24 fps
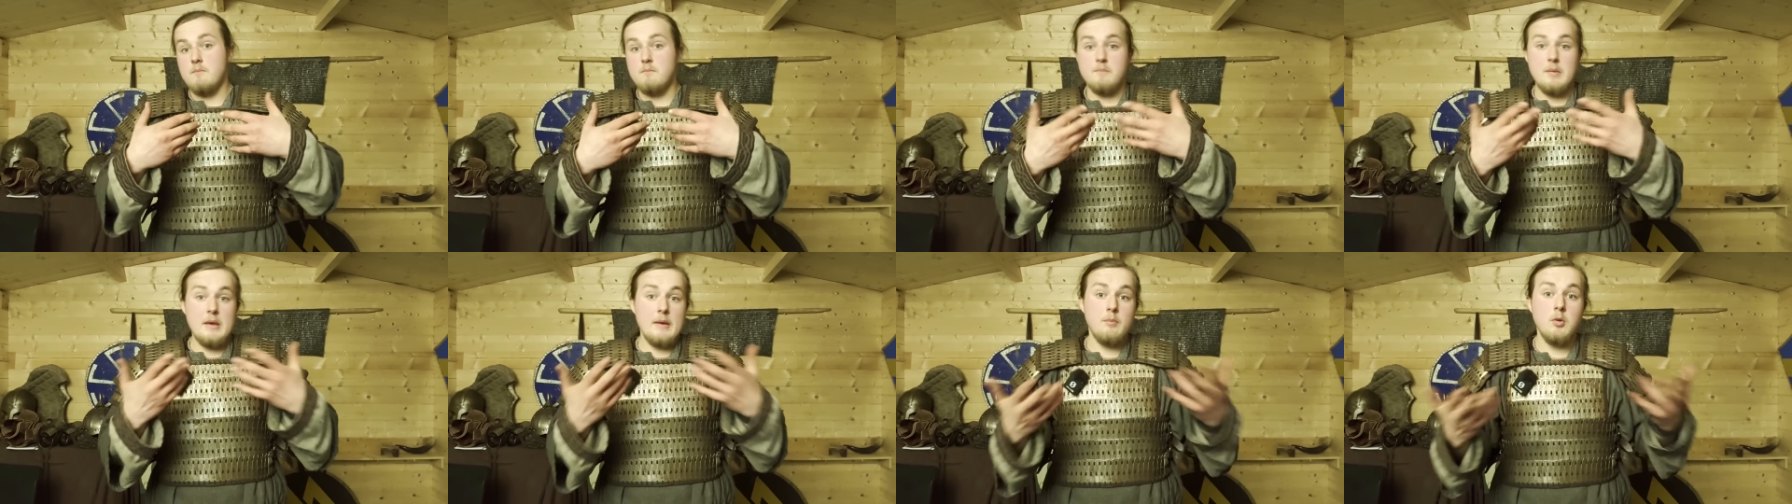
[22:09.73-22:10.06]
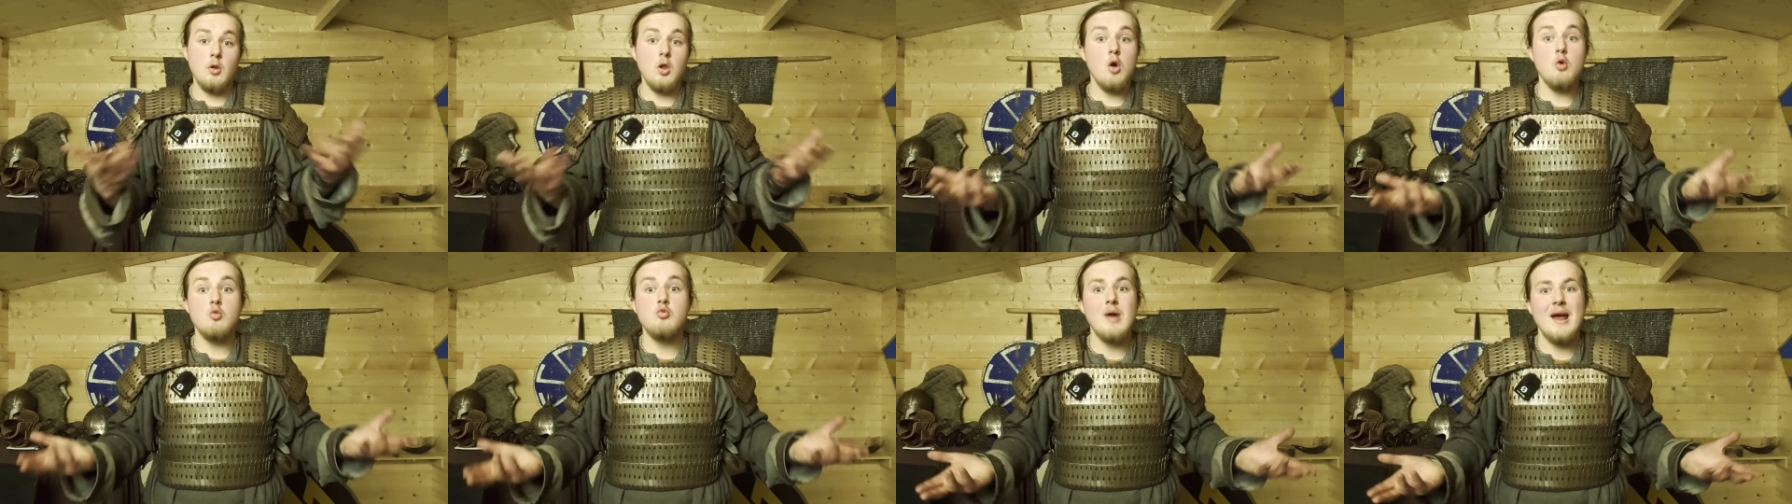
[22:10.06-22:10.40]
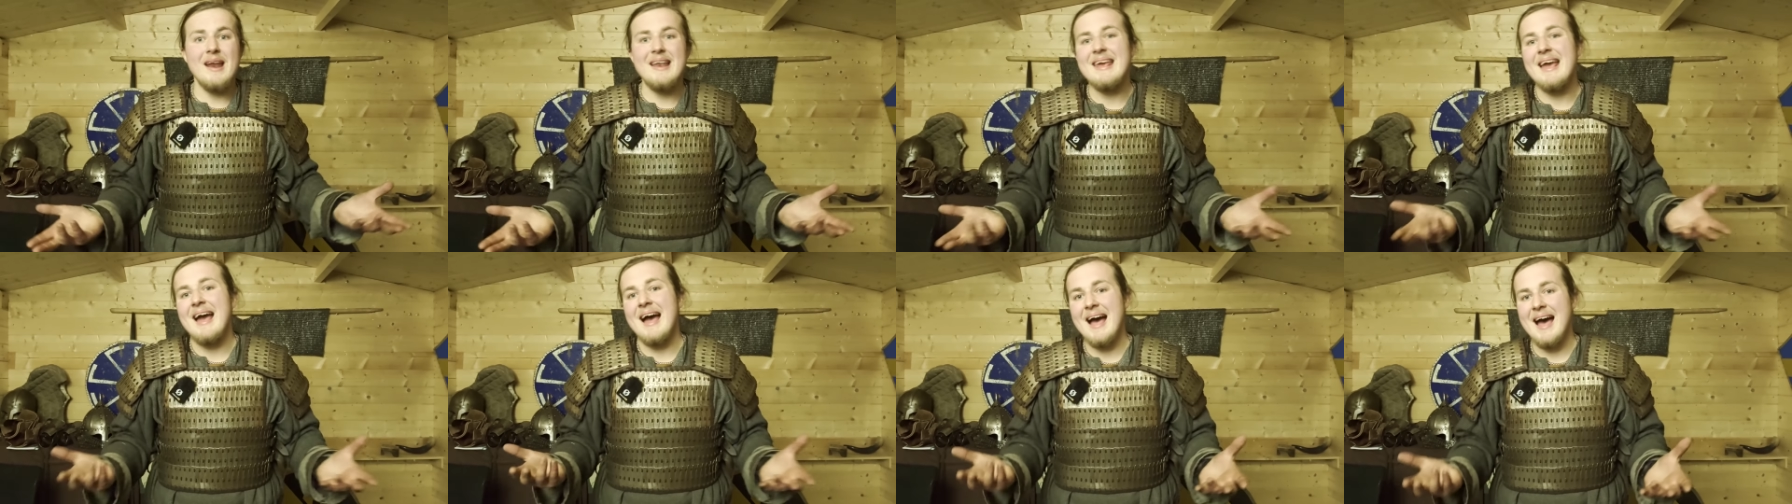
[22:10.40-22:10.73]
people
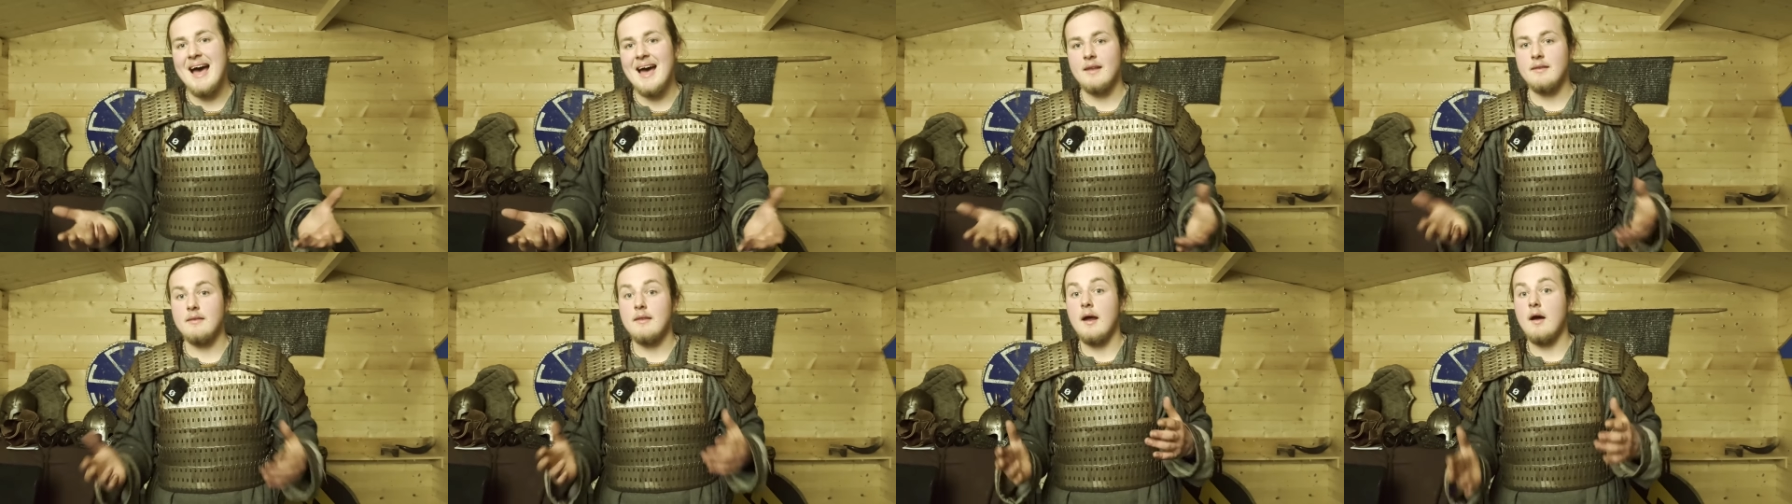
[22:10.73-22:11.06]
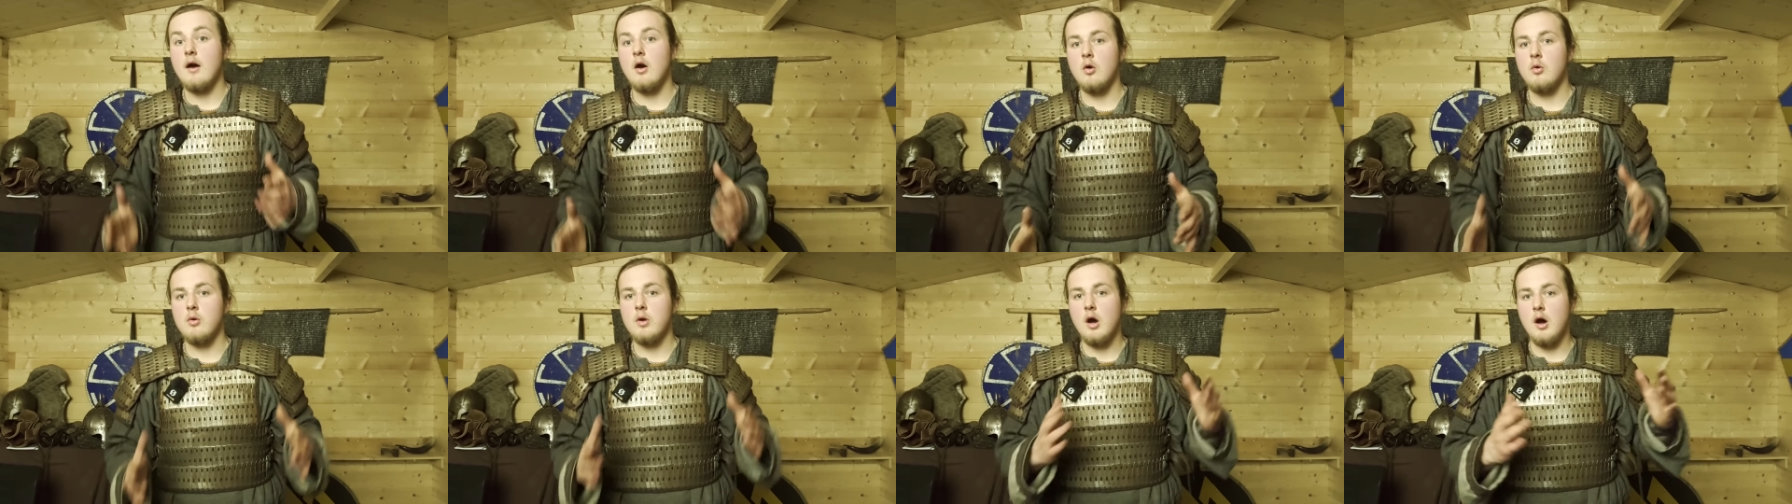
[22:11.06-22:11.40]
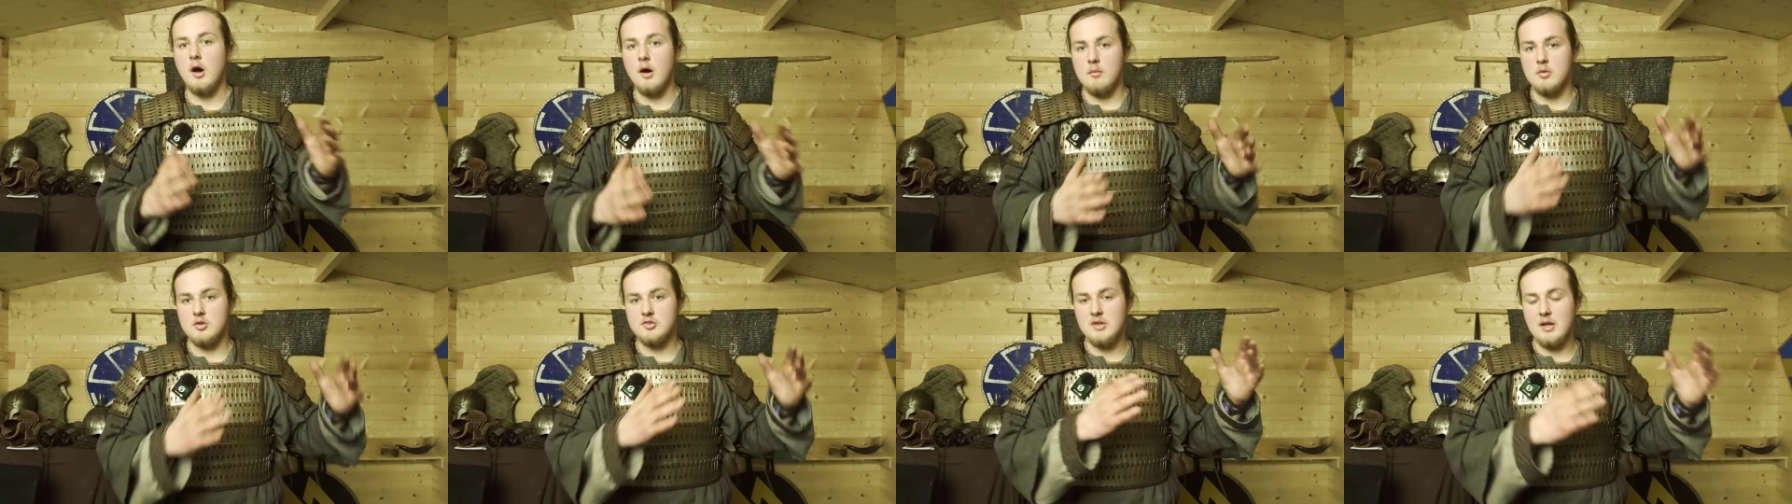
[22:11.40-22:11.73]
already had their own
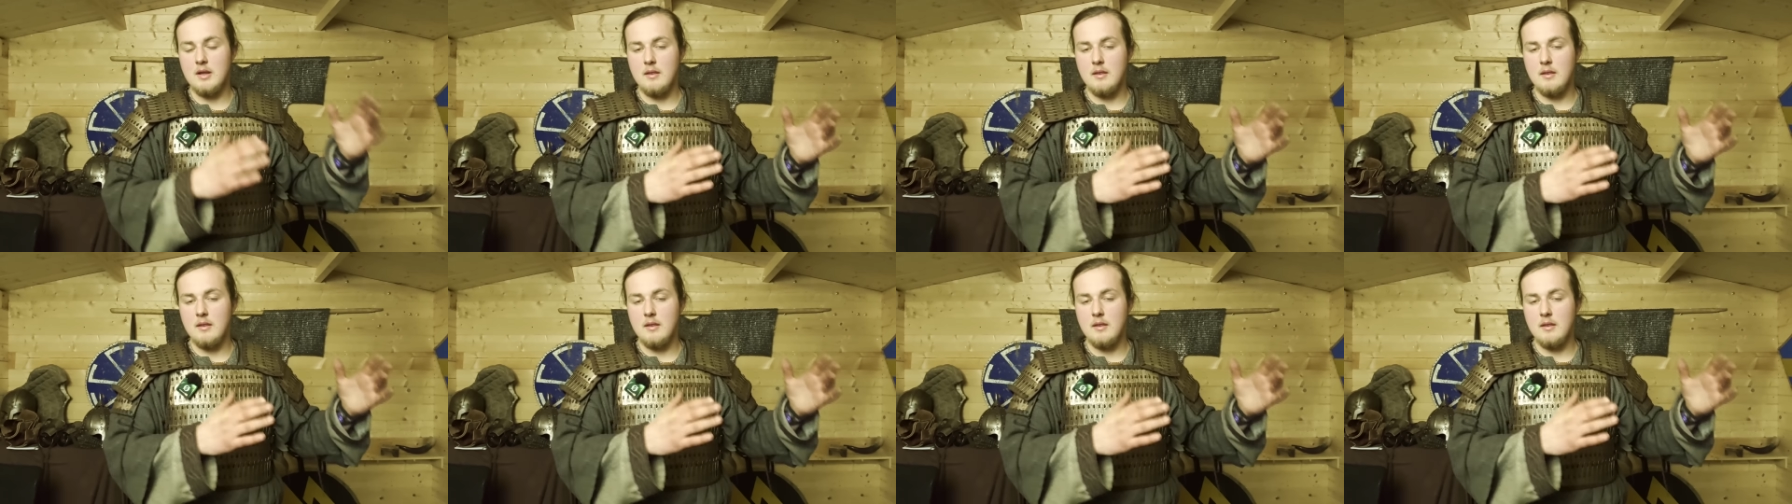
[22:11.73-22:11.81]
armors